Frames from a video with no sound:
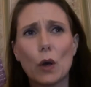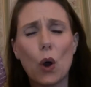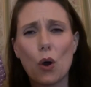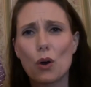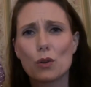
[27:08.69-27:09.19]

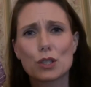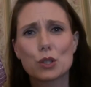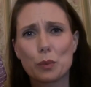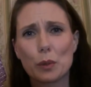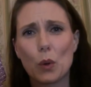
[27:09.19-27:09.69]
hot
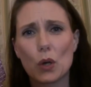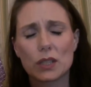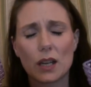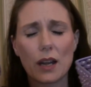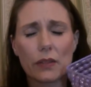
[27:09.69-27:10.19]
soapy
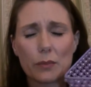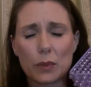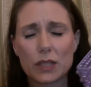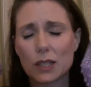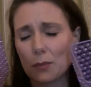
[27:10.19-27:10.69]
water and they've
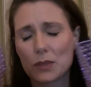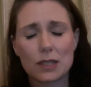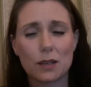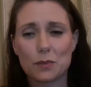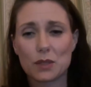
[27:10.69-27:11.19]
been scrubbed and
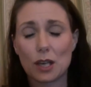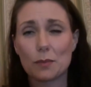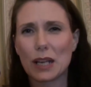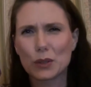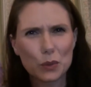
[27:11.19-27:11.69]
scrubbed and
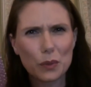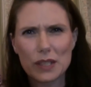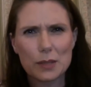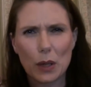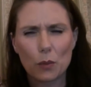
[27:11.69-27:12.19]
scrubbed. I don't know what
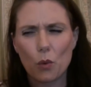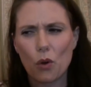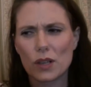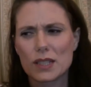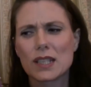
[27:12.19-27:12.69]
the smell
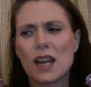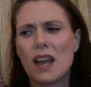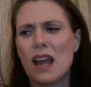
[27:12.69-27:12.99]
was.